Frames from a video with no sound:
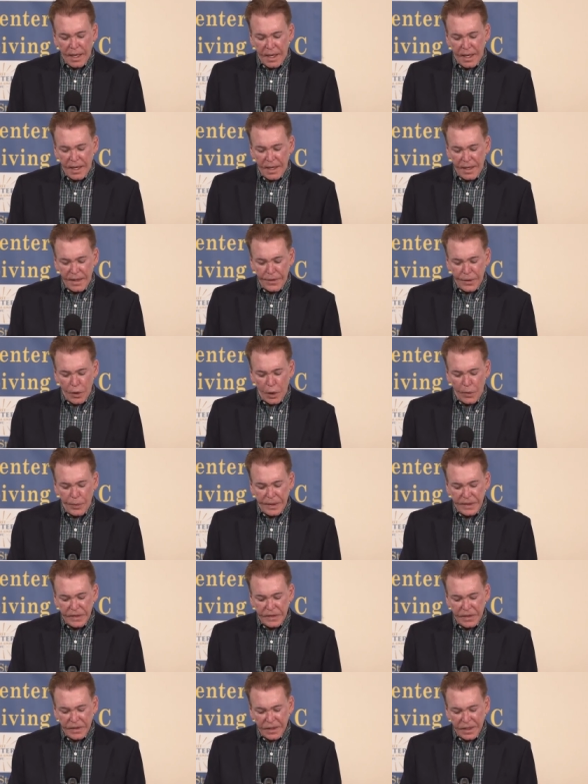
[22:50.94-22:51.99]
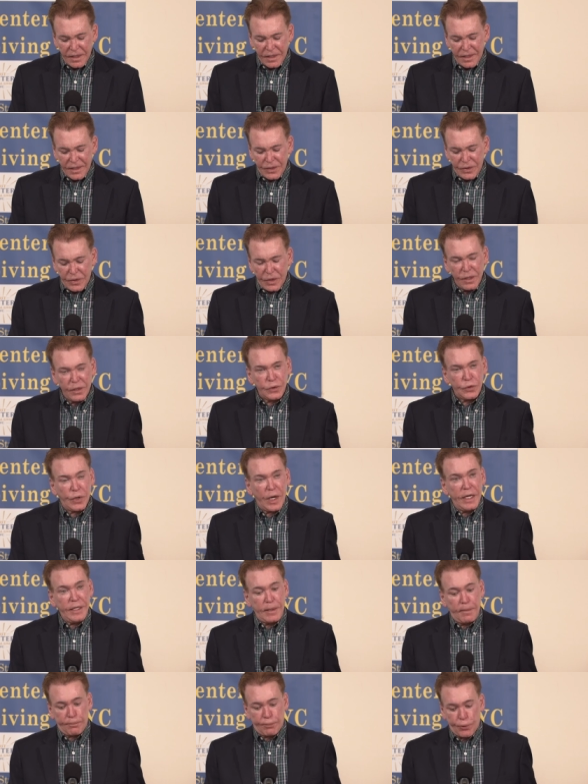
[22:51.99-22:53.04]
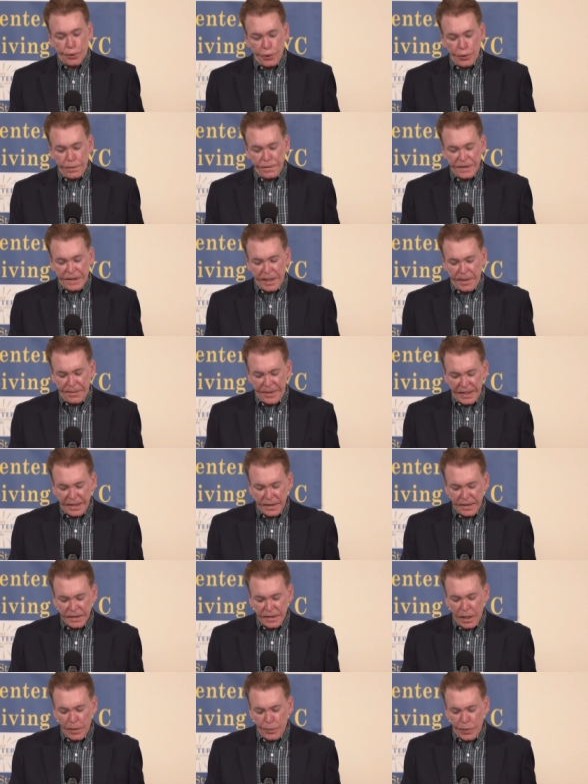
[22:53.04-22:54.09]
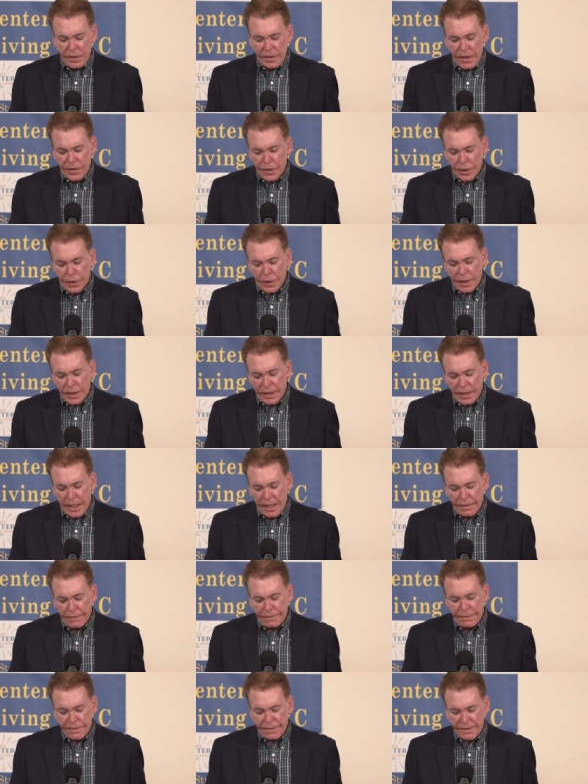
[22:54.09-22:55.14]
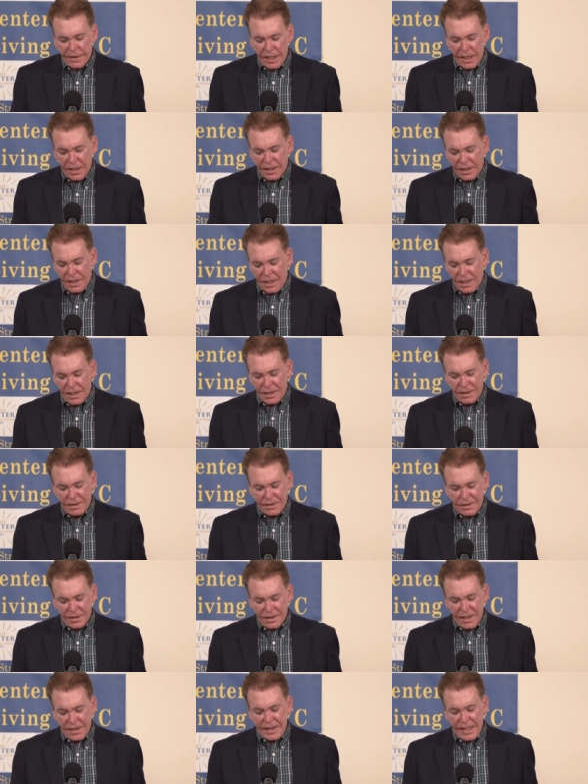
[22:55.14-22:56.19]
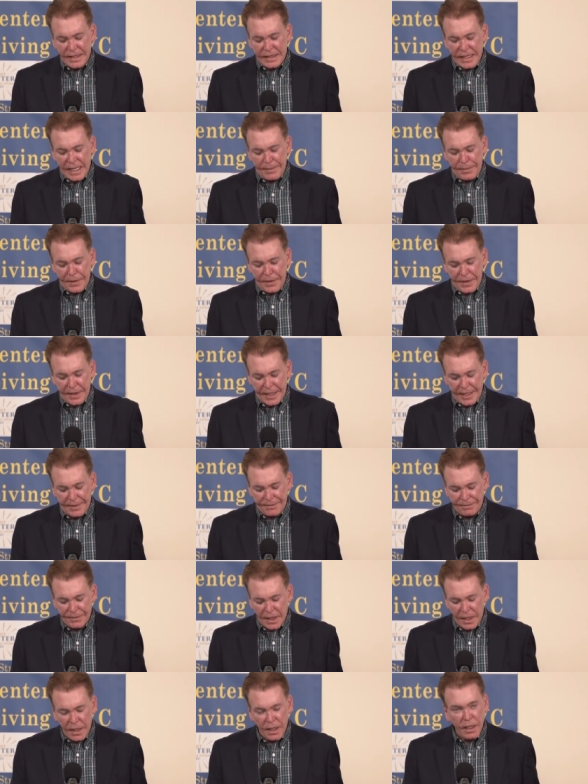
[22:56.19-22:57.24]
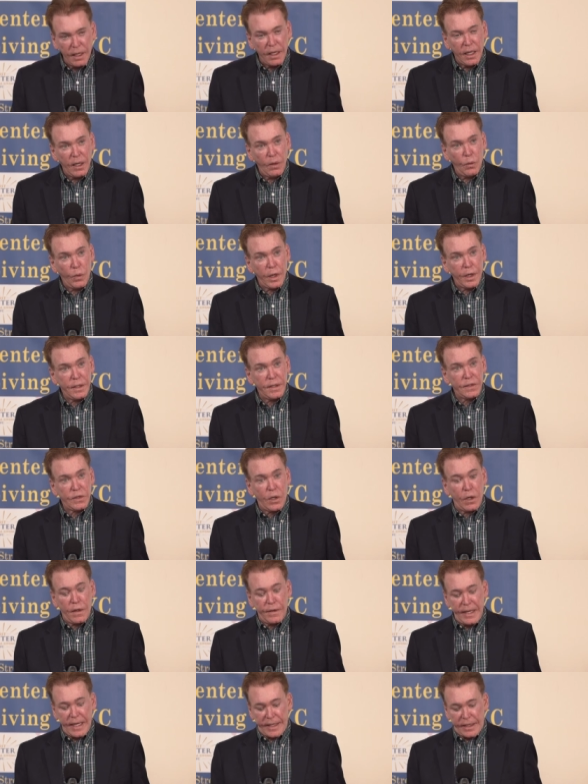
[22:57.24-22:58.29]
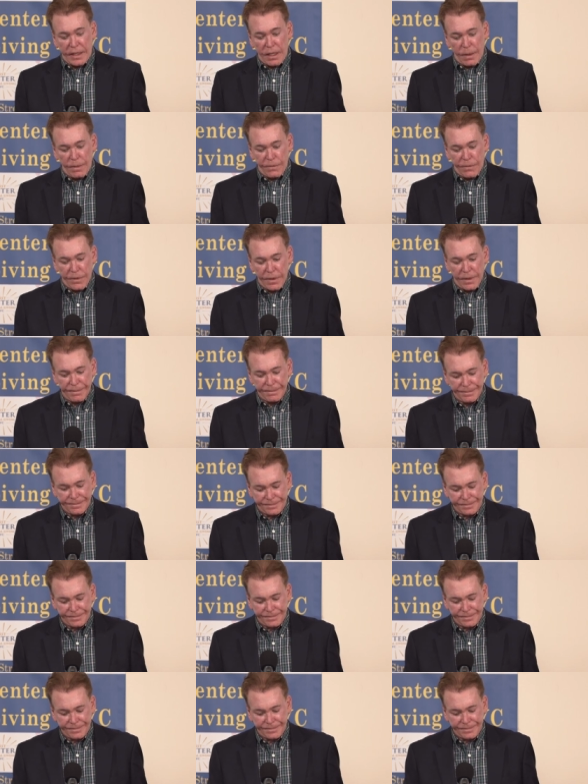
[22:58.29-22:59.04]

Uh, they're always trying to prove something to someone that they're good enough and that type of thing. And where does all that come from?